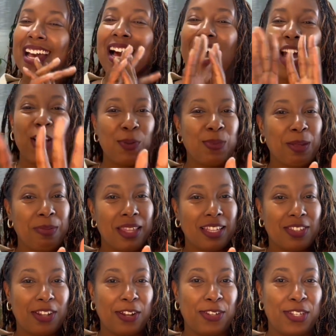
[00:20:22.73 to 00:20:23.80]
I hope something
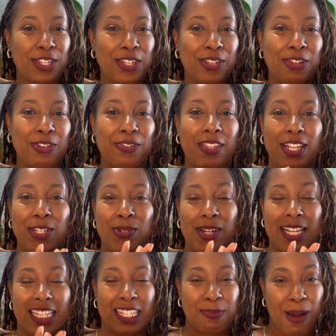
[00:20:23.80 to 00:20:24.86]
stood up to you, that you were
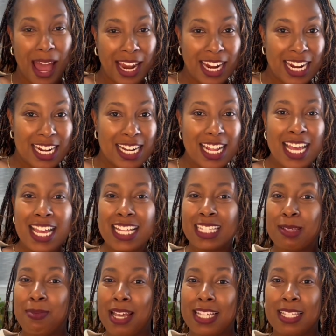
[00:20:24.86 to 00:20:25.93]
inspired to
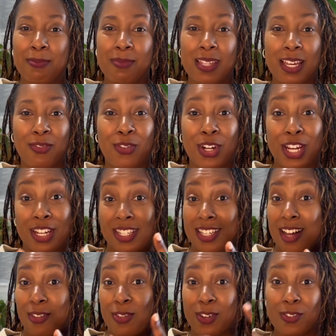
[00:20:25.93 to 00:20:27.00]
make something for
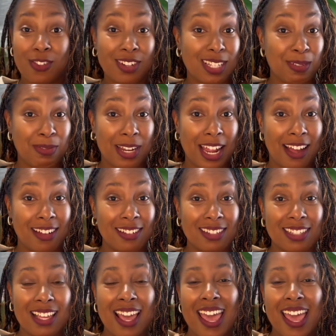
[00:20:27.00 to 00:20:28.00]
yourself or for someone else.